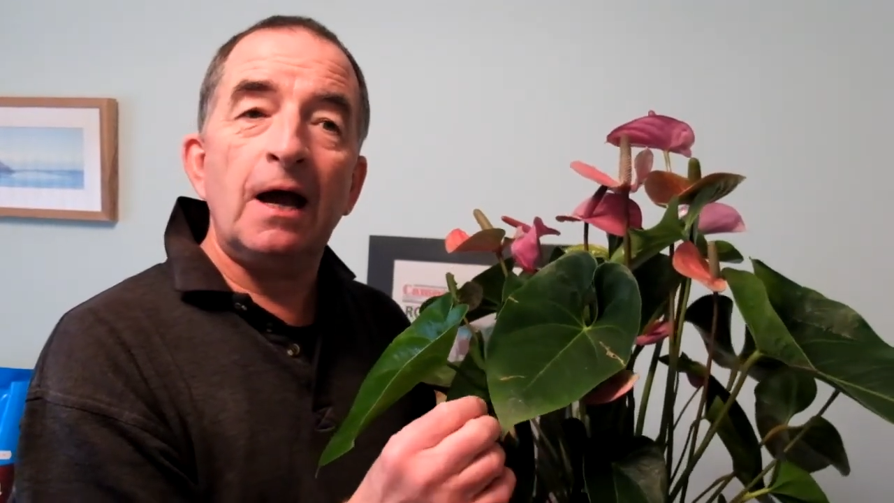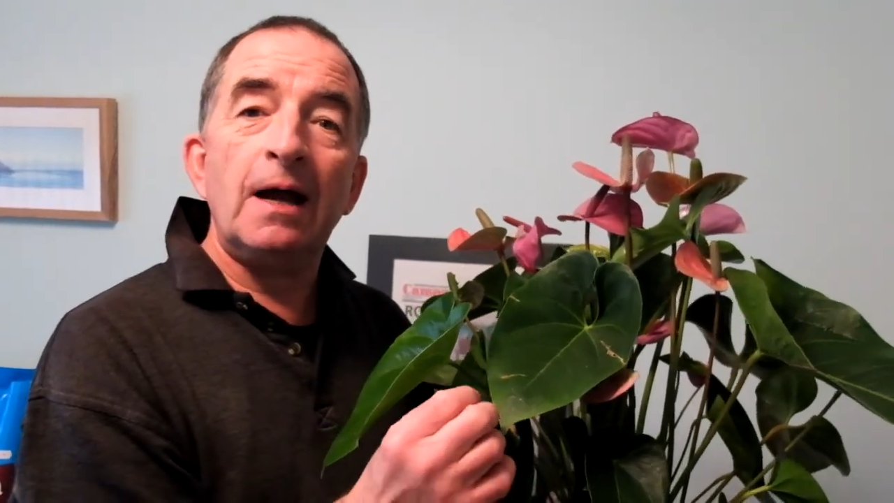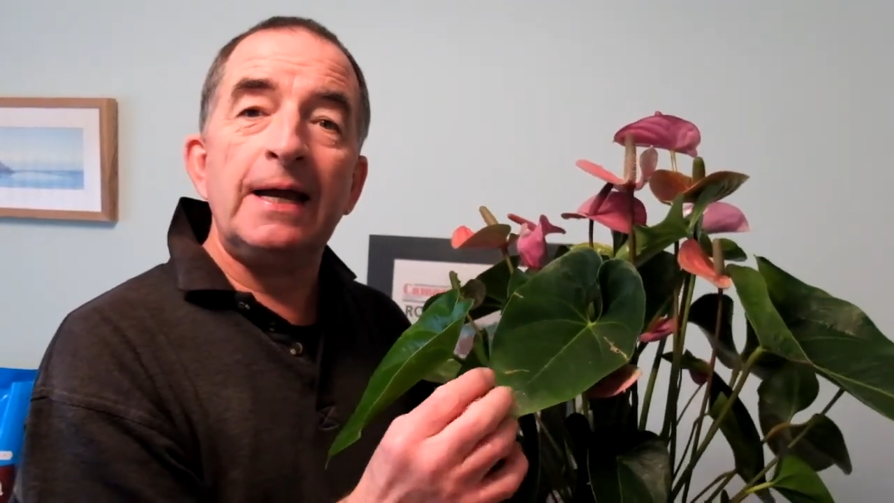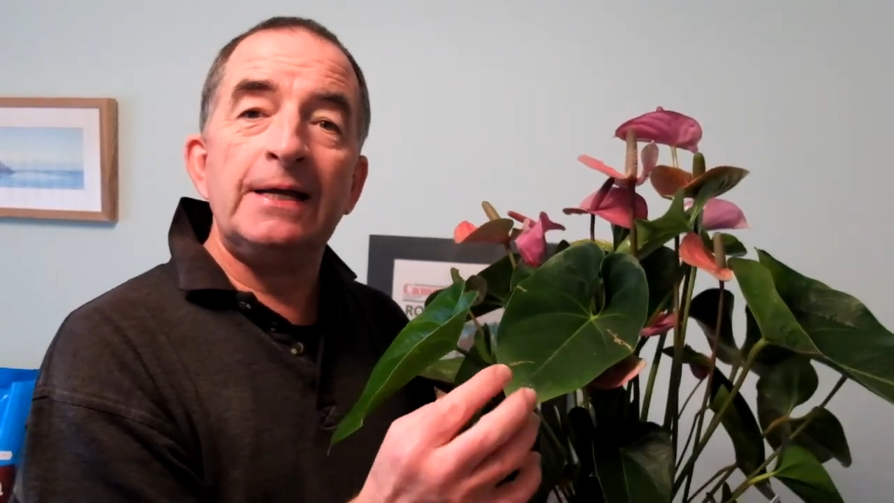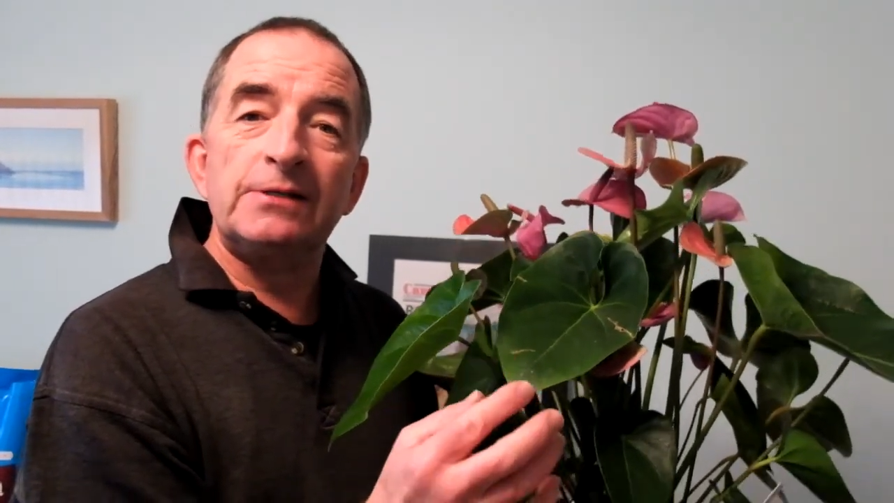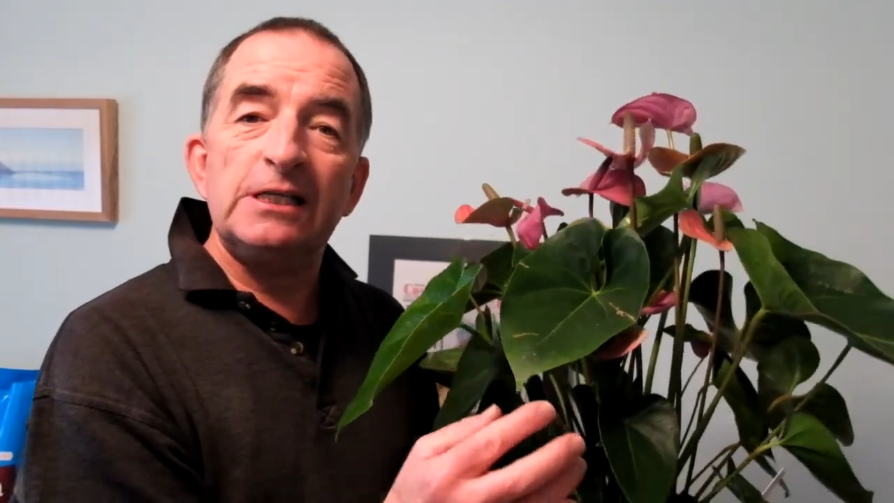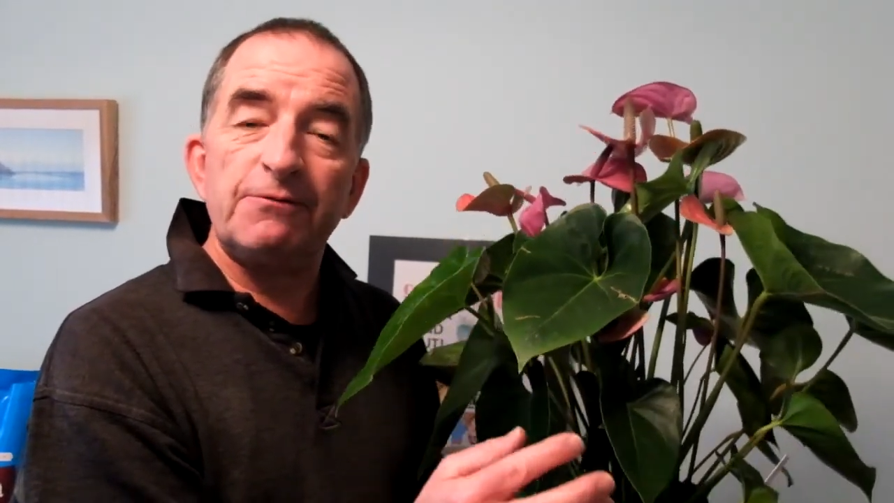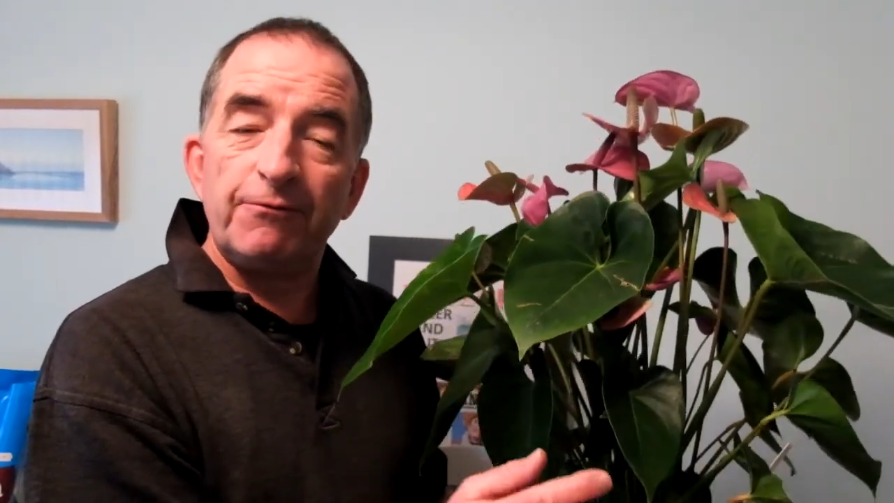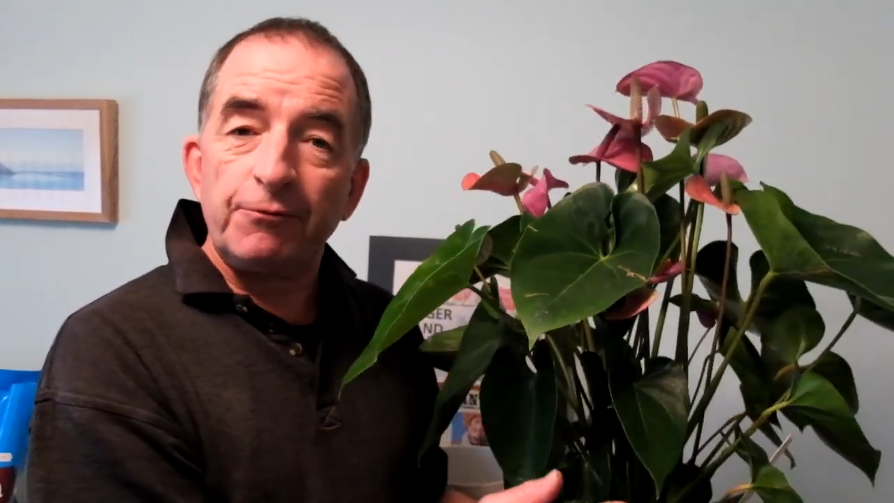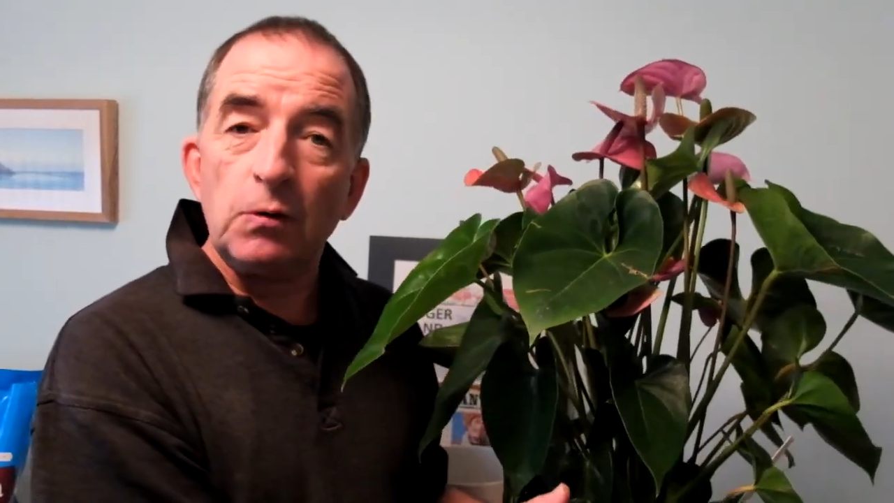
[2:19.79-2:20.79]
is
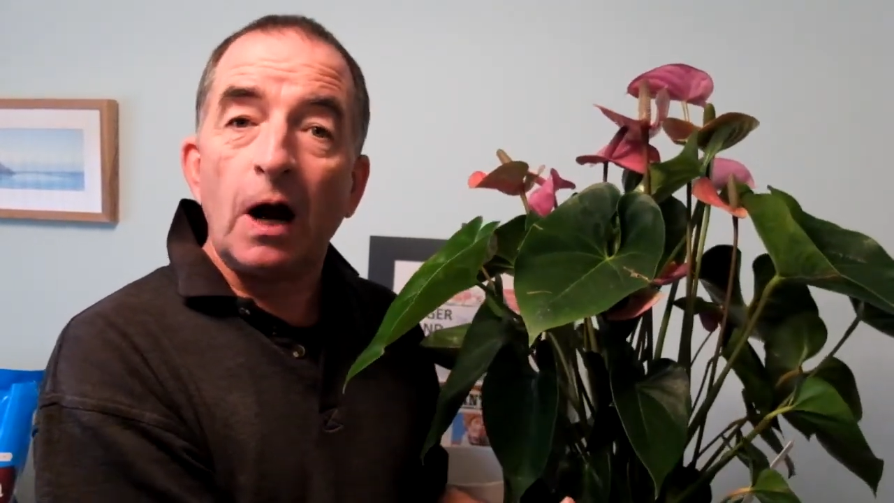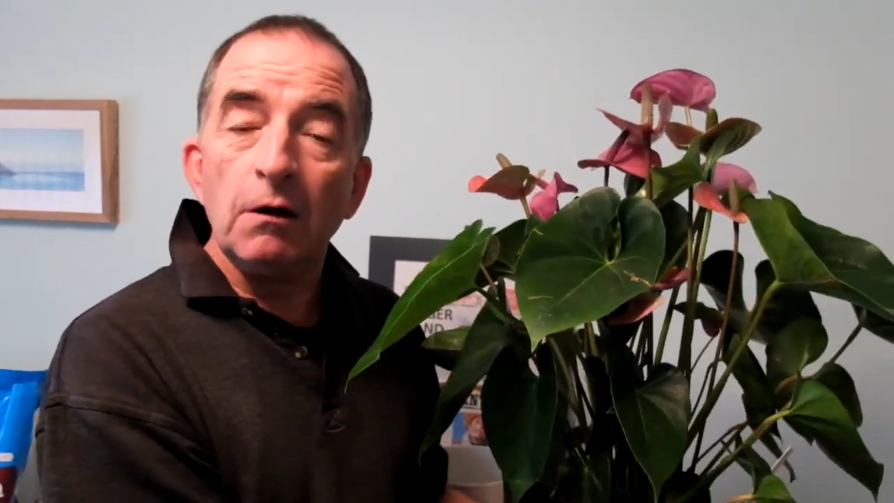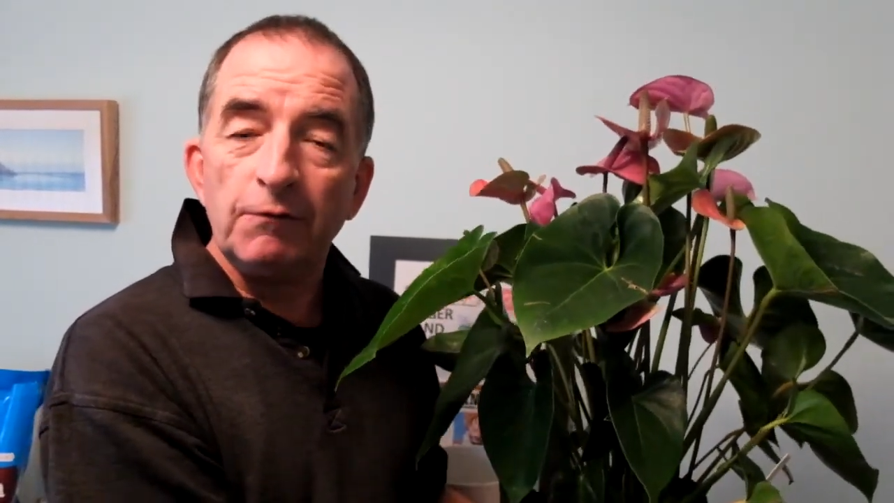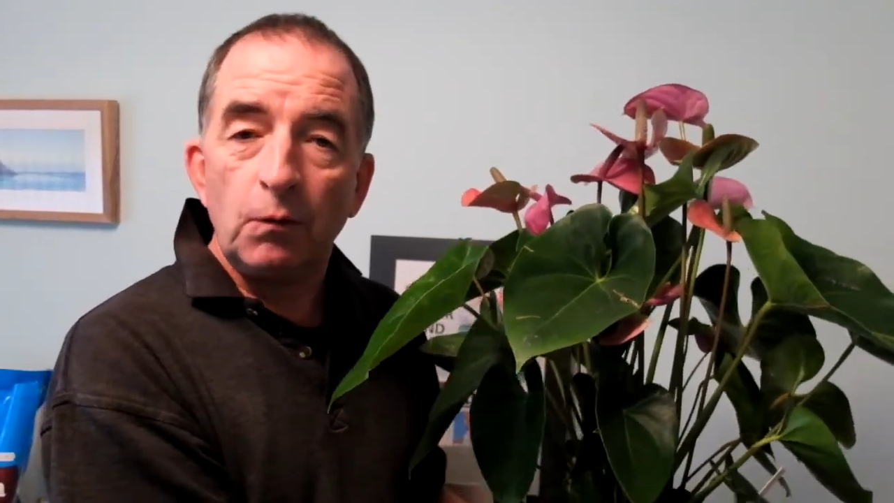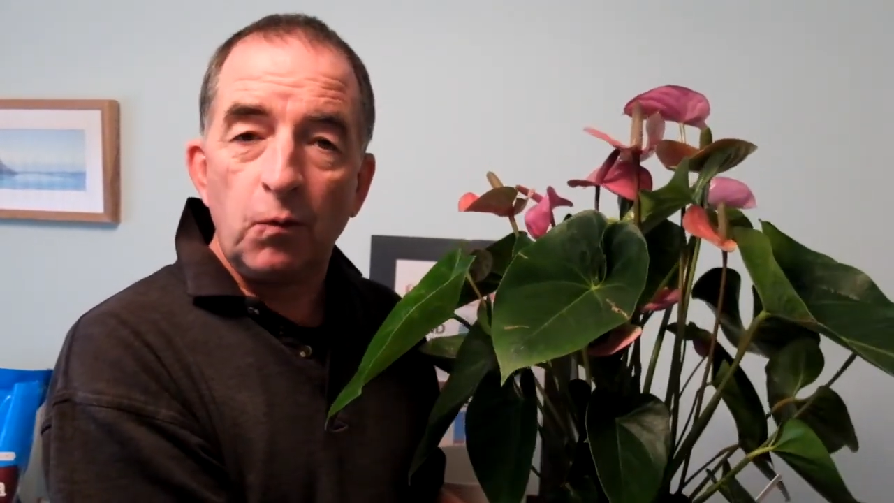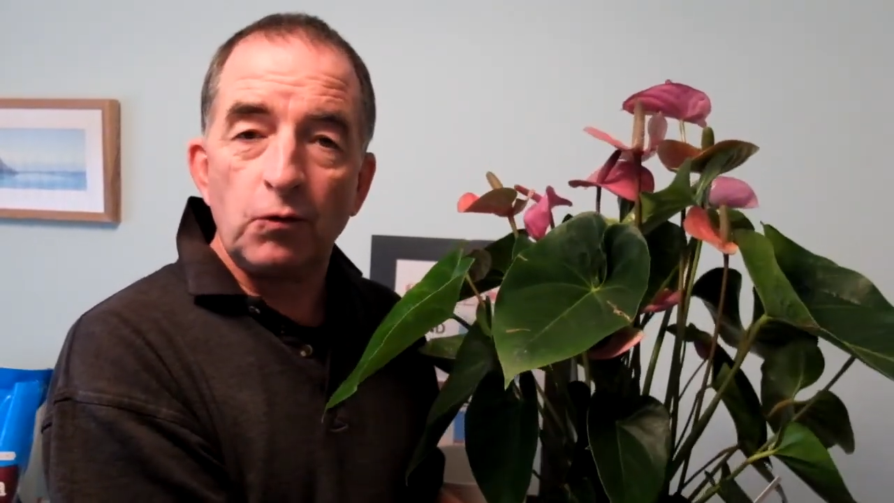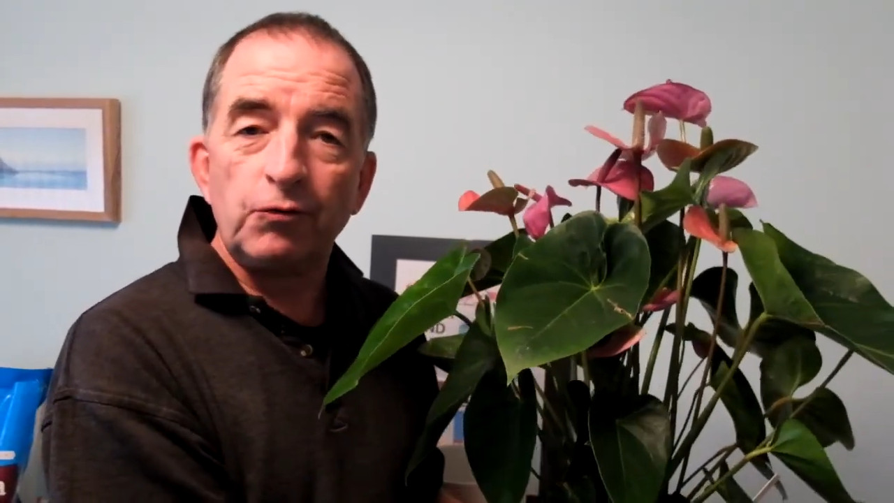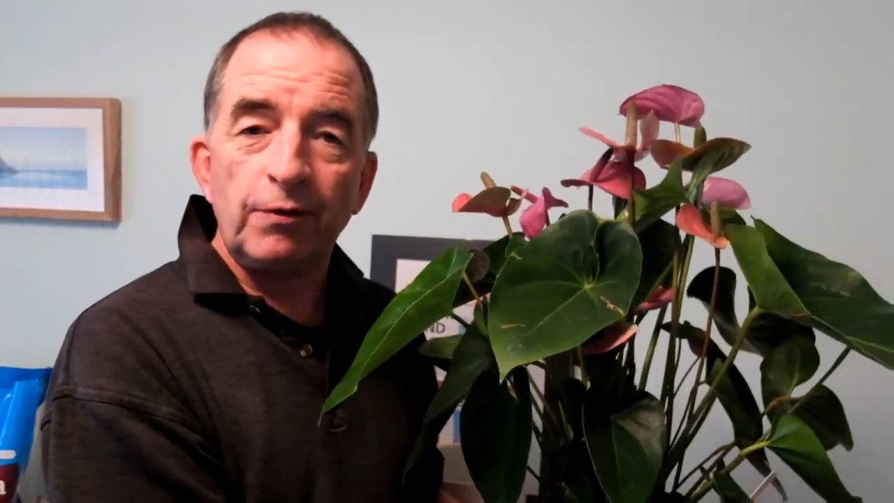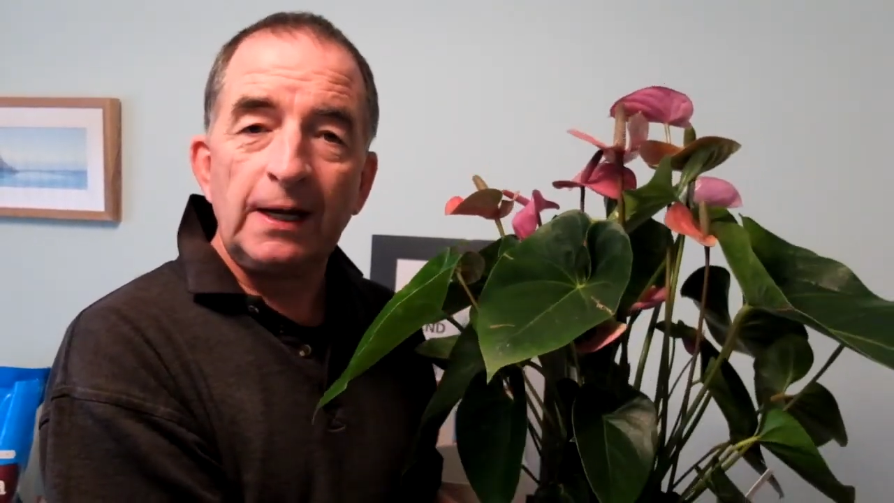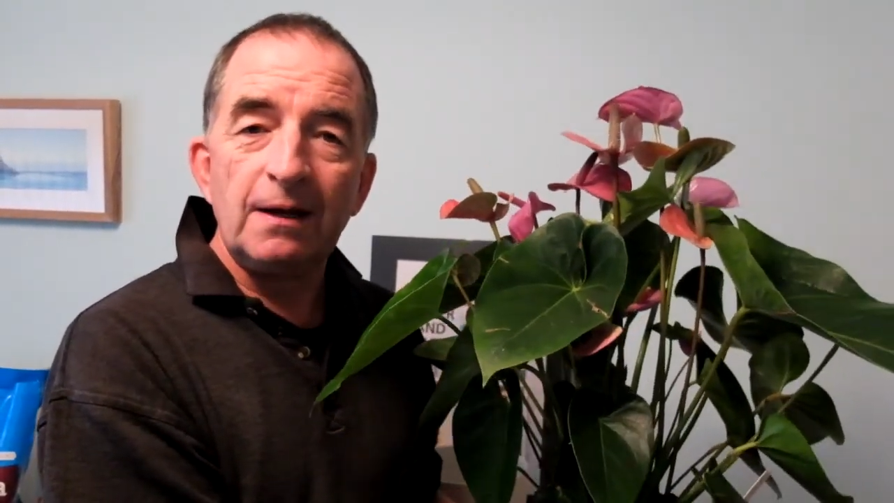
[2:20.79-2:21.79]
through
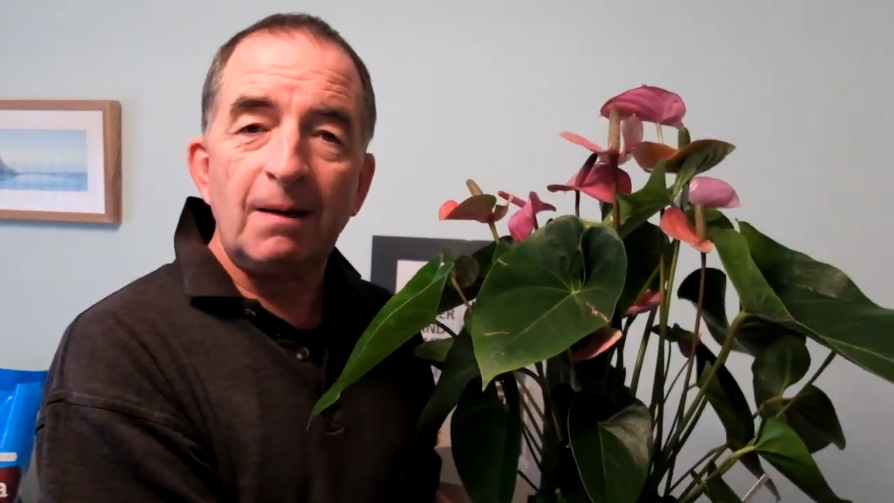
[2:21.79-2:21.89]
overwatering.